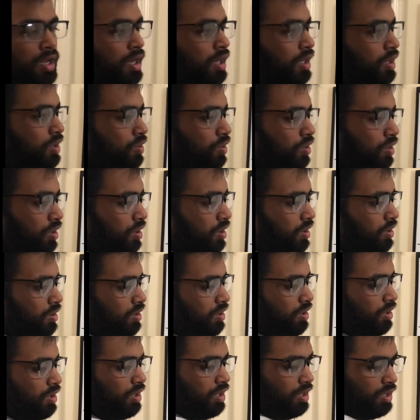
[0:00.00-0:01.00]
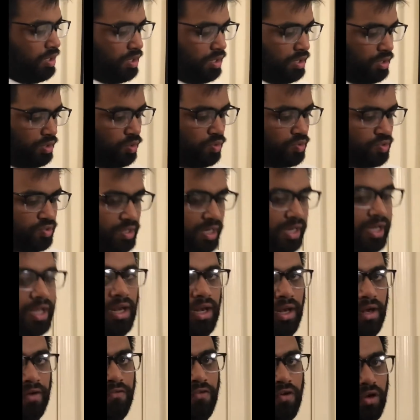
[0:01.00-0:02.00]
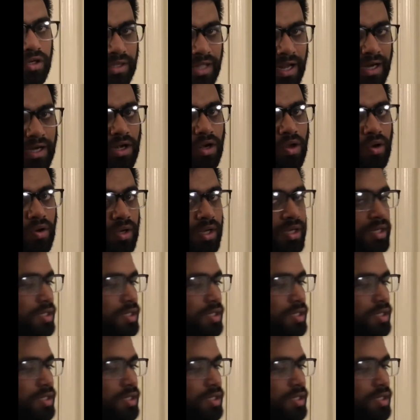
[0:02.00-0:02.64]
to struggle for that longer.